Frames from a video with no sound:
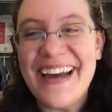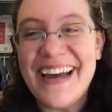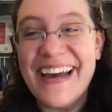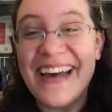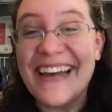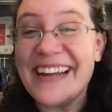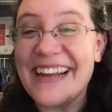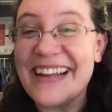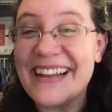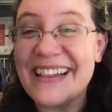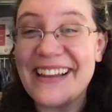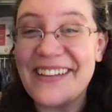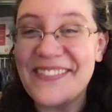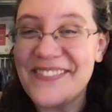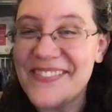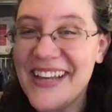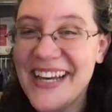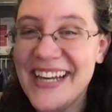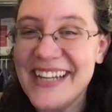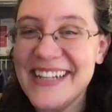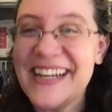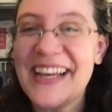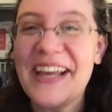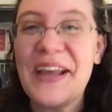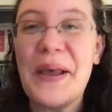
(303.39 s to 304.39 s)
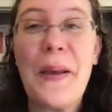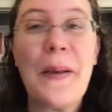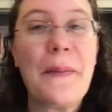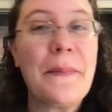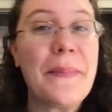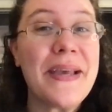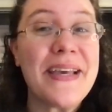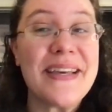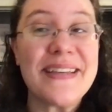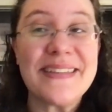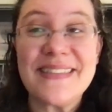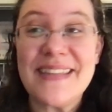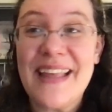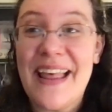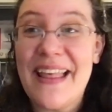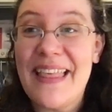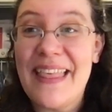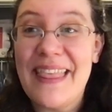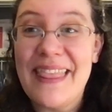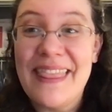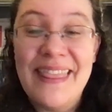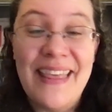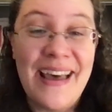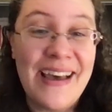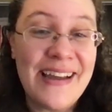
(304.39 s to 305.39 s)
And I love that, because
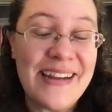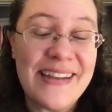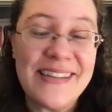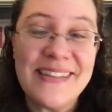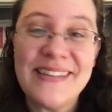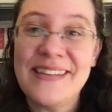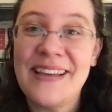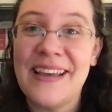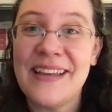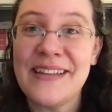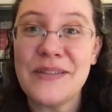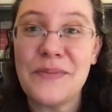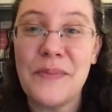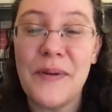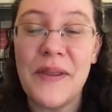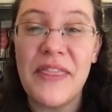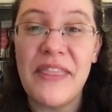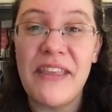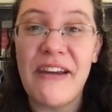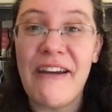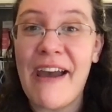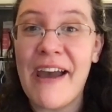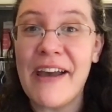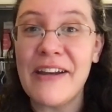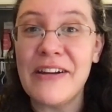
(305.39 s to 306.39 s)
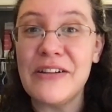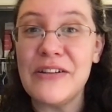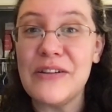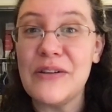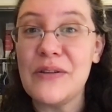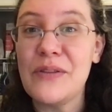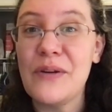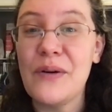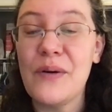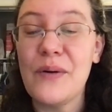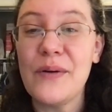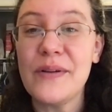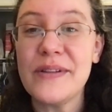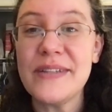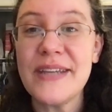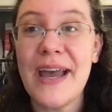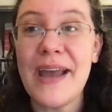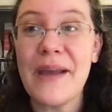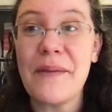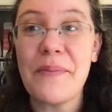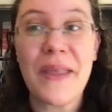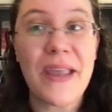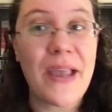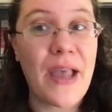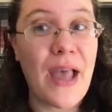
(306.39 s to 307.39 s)
that has been their attitude the whole
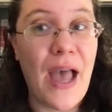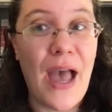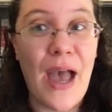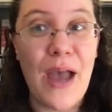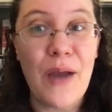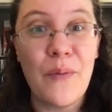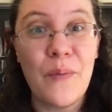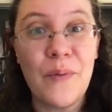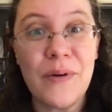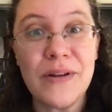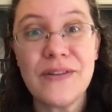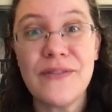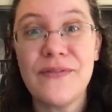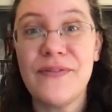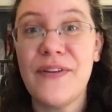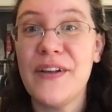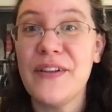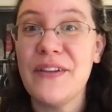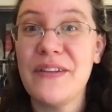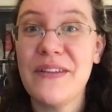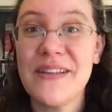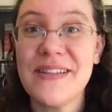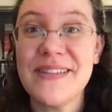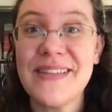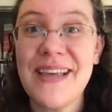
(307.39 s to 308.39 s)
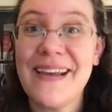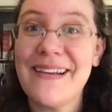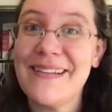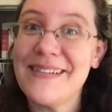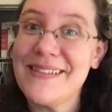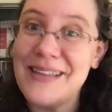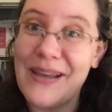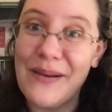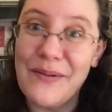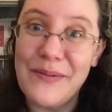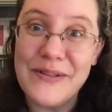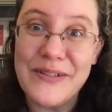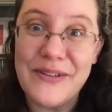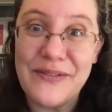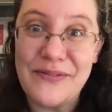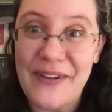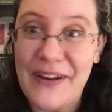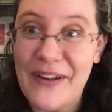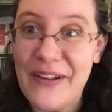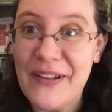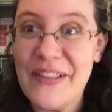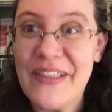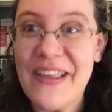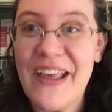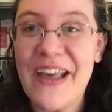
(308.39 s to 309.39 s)
time. Like, I want to follow the science, I want to
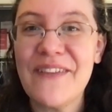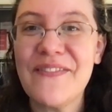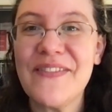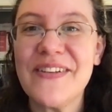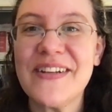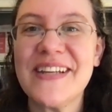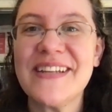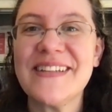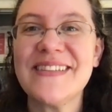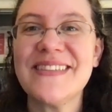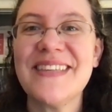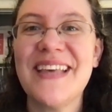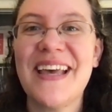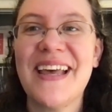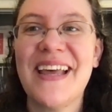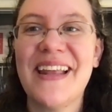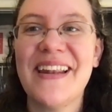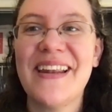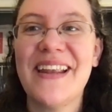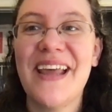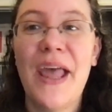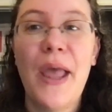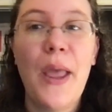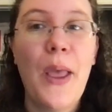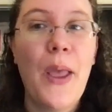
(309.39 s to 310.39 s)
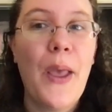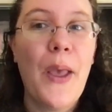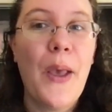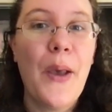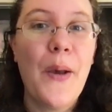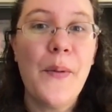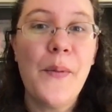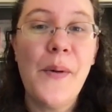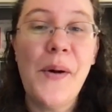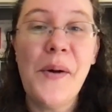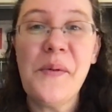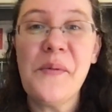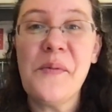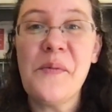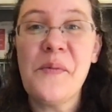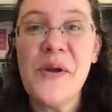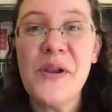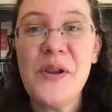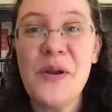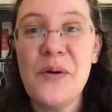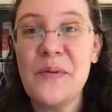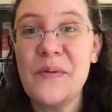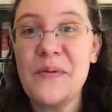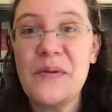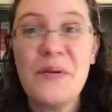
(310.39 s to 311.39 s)
follow the evidence, and, well, we
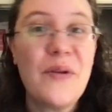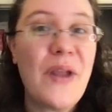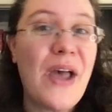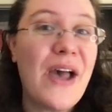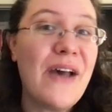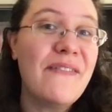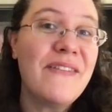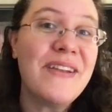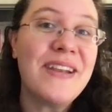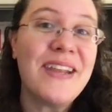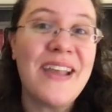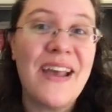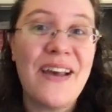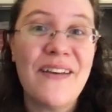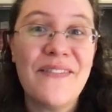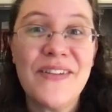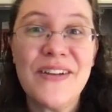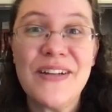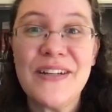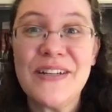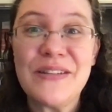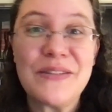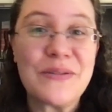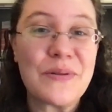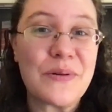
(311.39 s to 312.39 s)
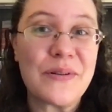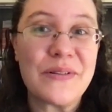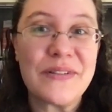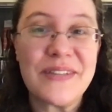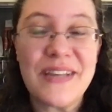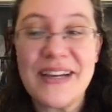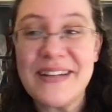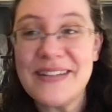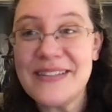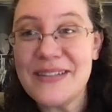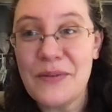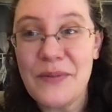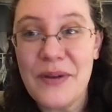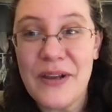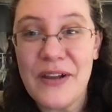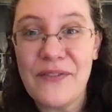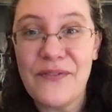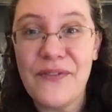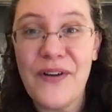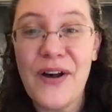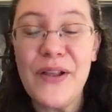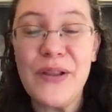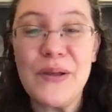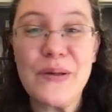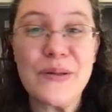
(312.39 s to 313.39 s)
don't have any evidence or science that we can
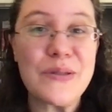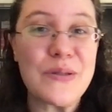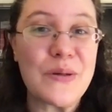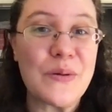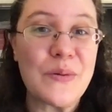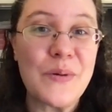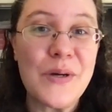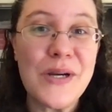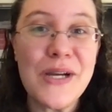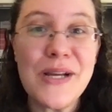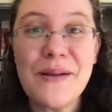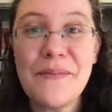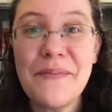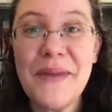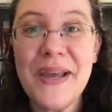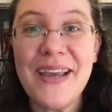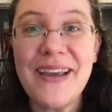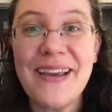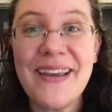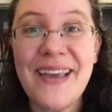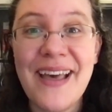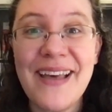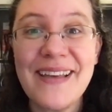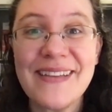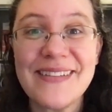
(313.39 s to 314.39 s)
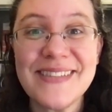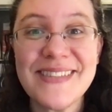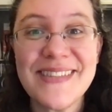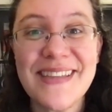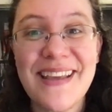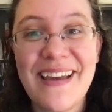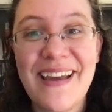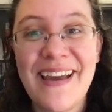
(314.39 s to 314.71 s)
follow, so we're going to make a guess.